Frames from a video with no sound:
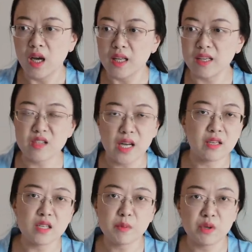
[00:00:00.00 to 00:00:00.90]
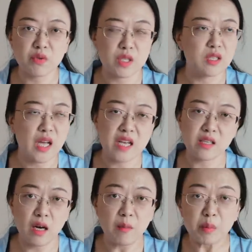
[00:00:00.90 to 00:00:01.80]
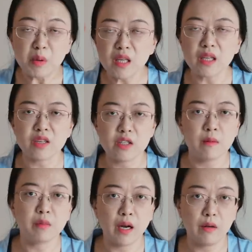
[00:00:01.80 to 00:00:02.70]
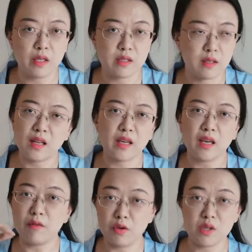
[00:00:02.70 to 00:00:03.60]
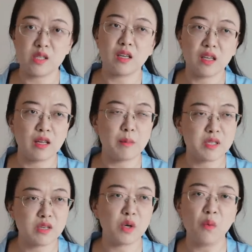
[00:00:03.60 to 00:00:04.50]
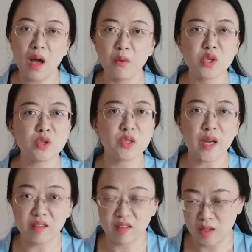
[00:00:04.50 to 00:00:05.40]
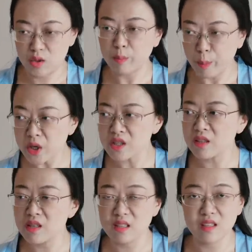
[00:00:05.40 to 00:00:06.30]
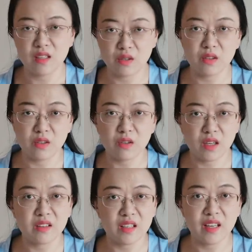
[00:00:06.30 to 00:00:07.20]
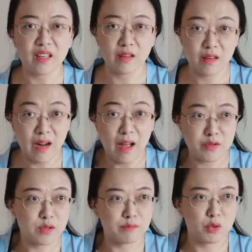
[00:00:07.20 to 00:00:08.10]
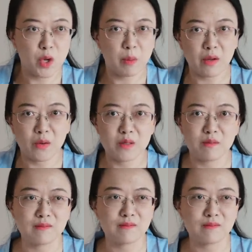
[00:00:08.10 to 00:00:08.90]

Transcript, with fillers: Like, Dany is being written as a completely dumb character. Like, if you're sitting in that position, why would you do anything? To burn down the city, you're, you're gonna later have to rebuild